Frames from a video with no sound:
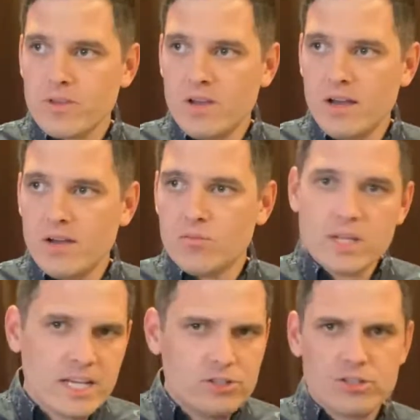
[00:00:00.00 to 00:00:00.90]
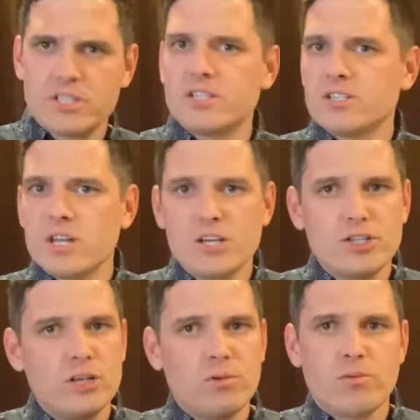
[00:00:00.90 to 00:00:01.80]
uh, really interesting
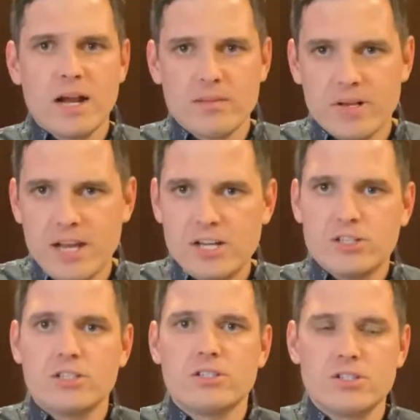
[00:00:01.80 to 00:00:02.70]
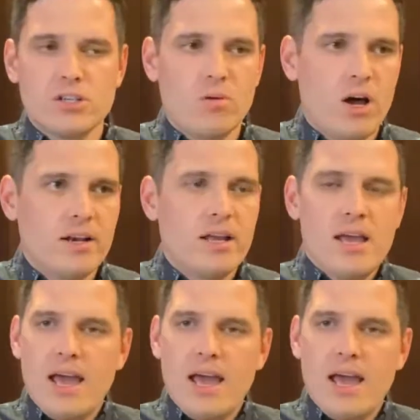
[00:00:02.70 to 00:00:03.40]
discussion with recommendations and so on,